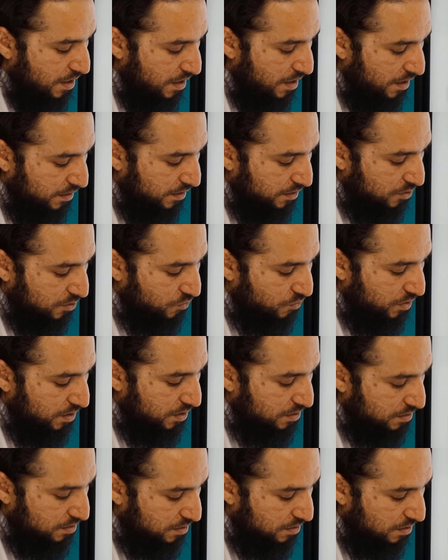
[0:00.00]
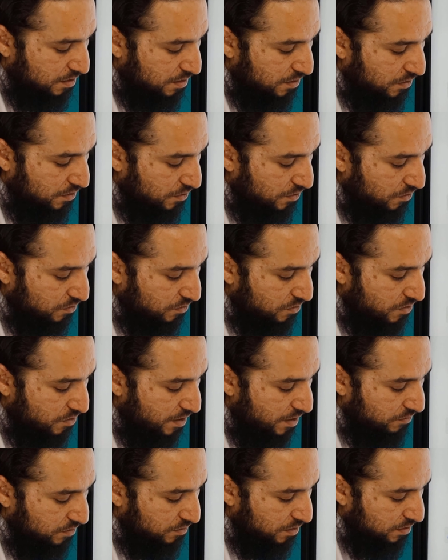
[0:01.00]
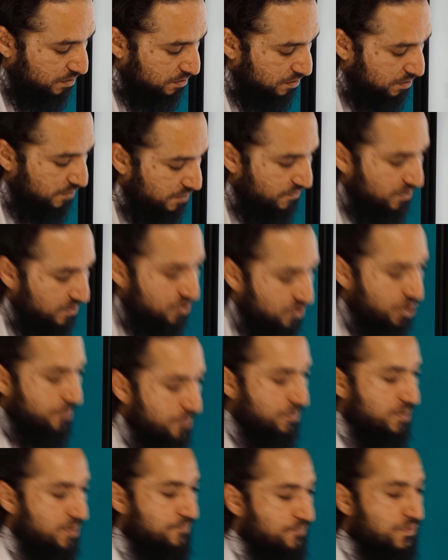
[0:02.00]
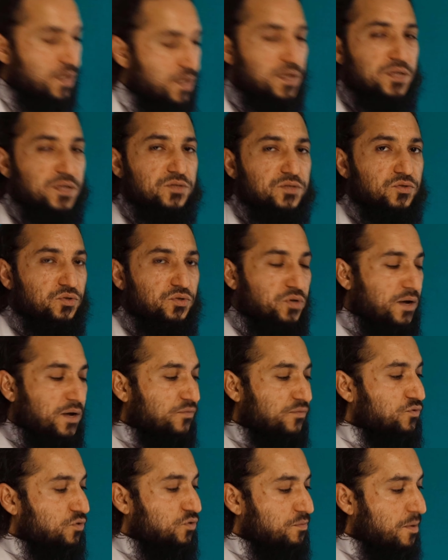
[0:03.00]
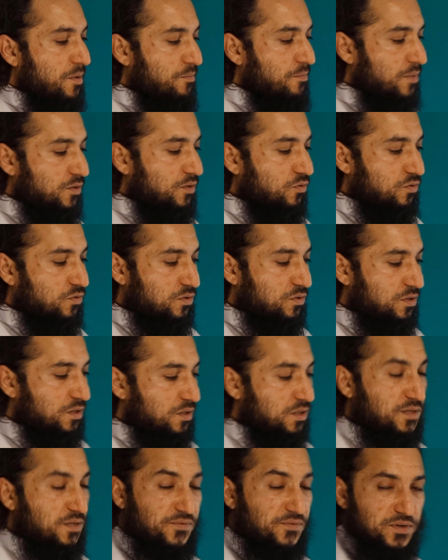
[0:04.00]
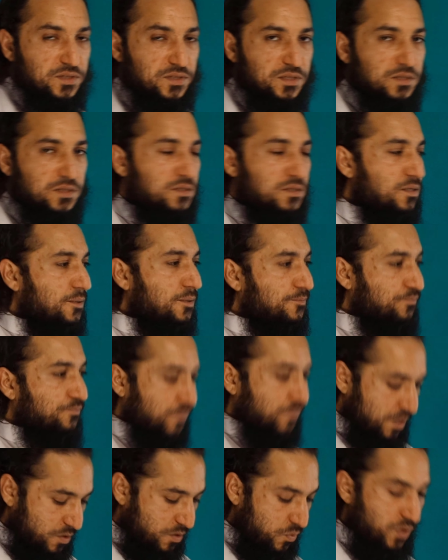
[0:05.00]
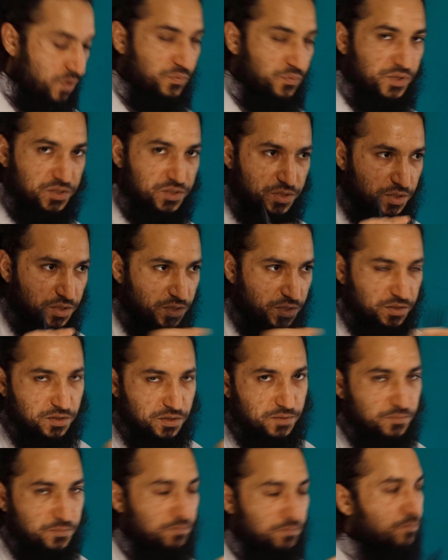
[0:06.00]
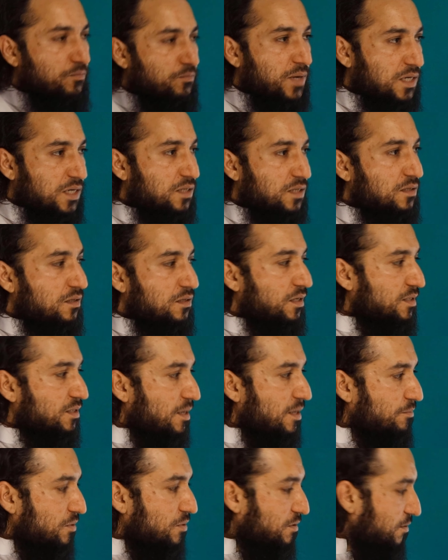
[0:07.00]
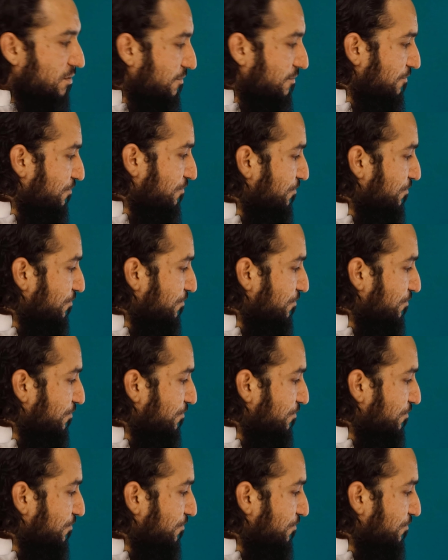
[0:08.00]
and this one is not round, it's different shape. So you have to remember those differences when we see in the practical examples.